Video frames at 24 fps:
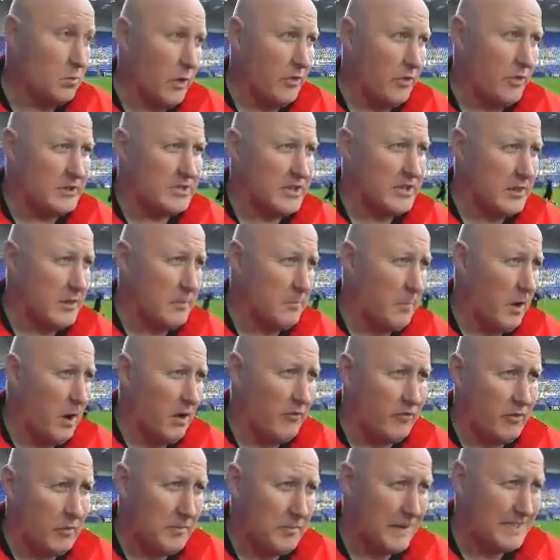One that's hit the
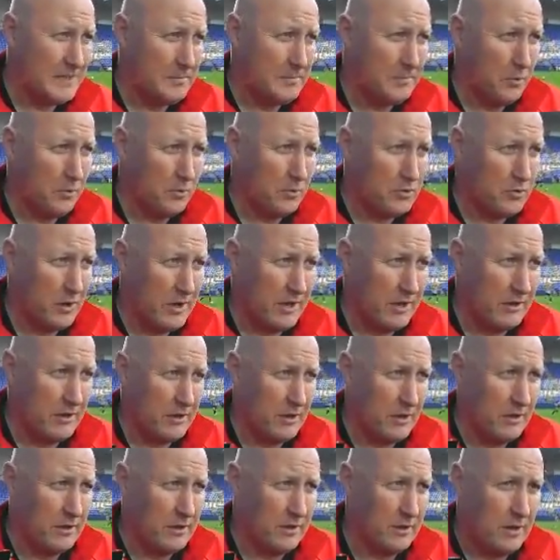bar from Matty Baudry,
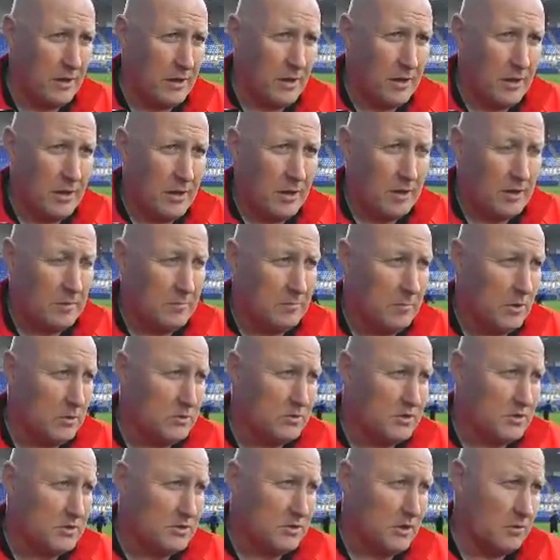and
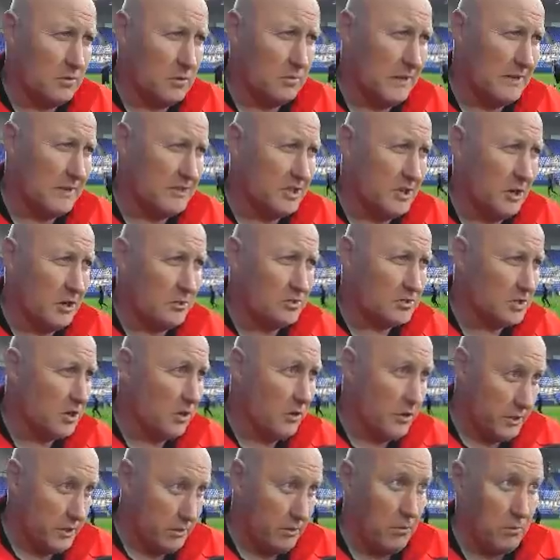Moses Odubagio's
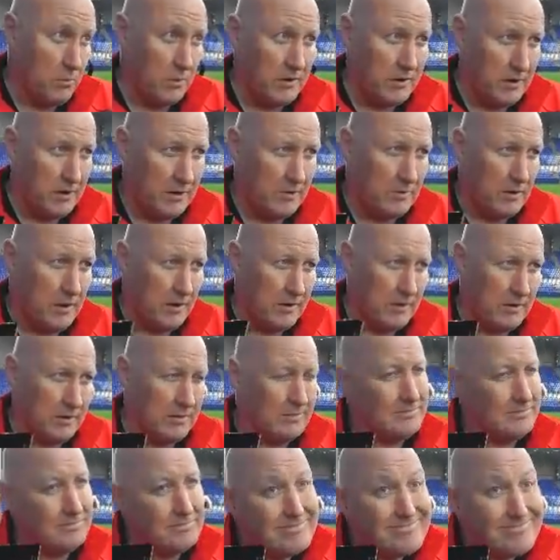gone through
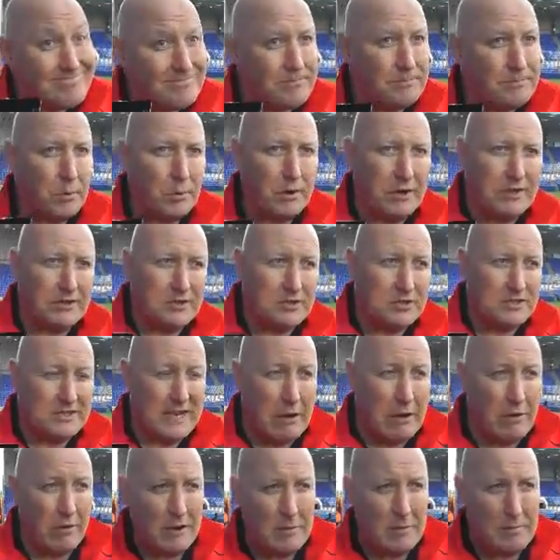and put it just
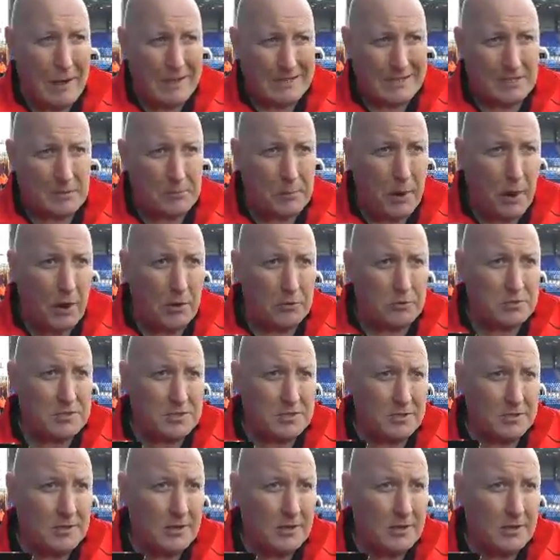narrowly past the post.